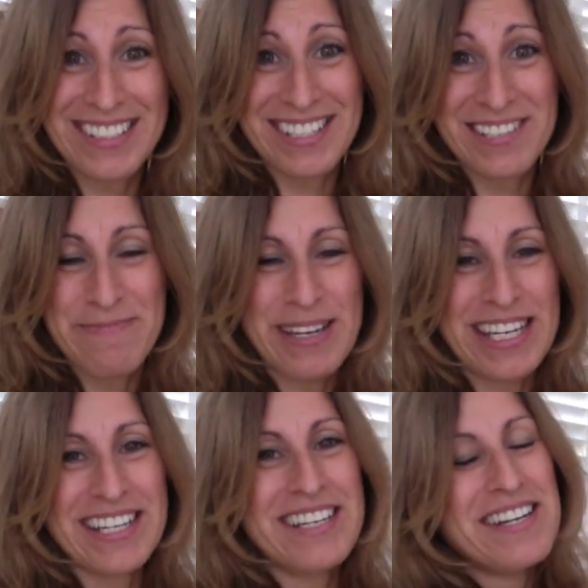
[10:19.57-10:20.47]
is this
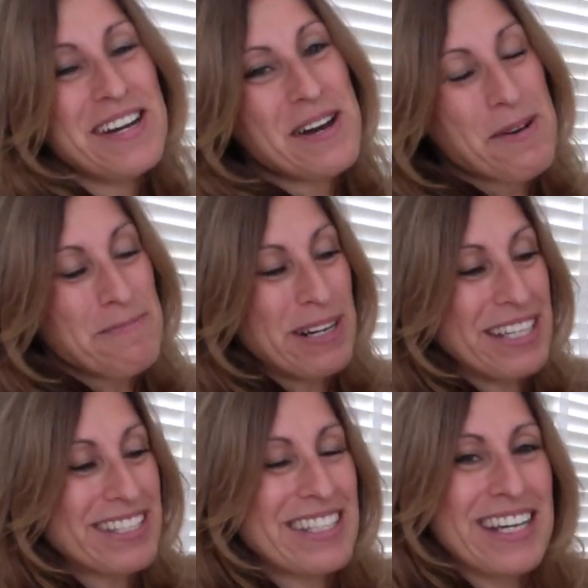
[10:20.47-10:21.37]
big.
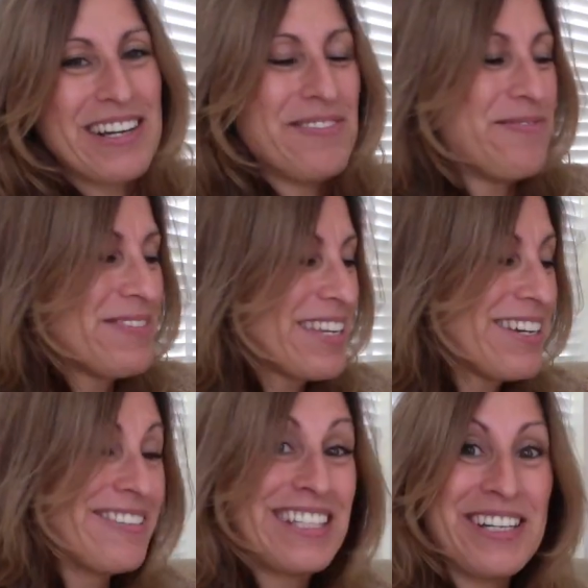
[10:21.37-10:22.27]
But um,
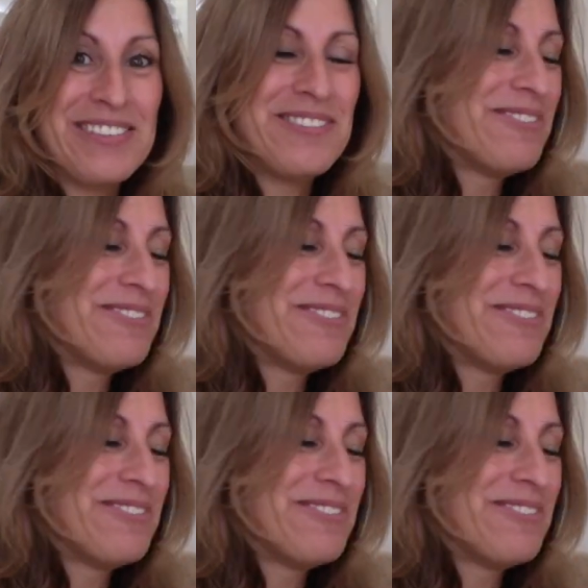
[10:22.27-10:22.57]
here we go.